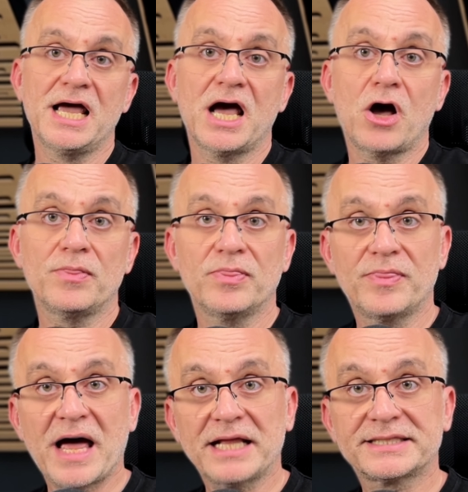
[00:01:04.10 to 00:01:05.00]
and
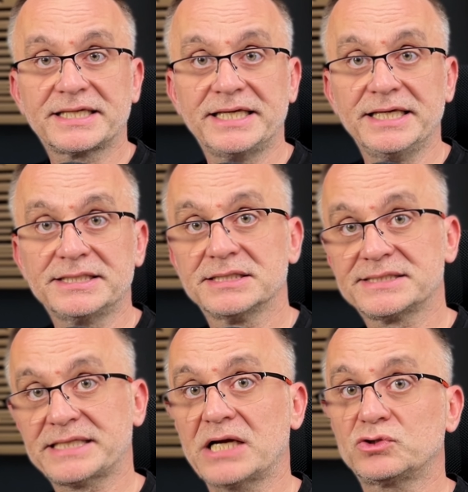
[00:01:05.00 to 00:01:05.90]
that kick
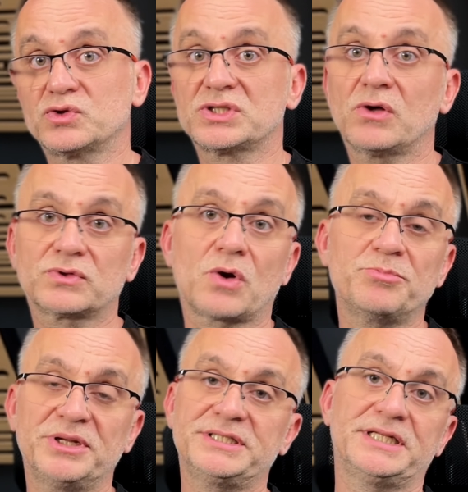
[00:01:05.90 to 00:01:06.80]
start to sound
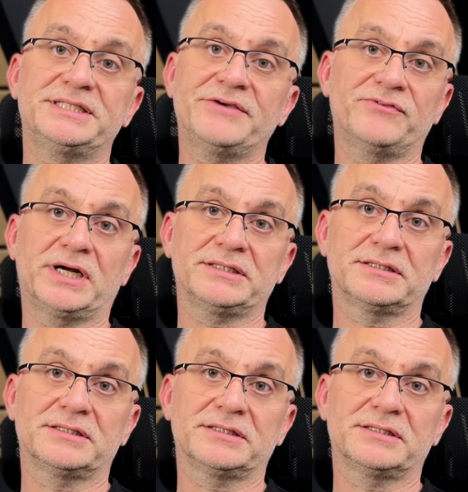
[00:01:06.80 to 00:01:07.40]
completely different.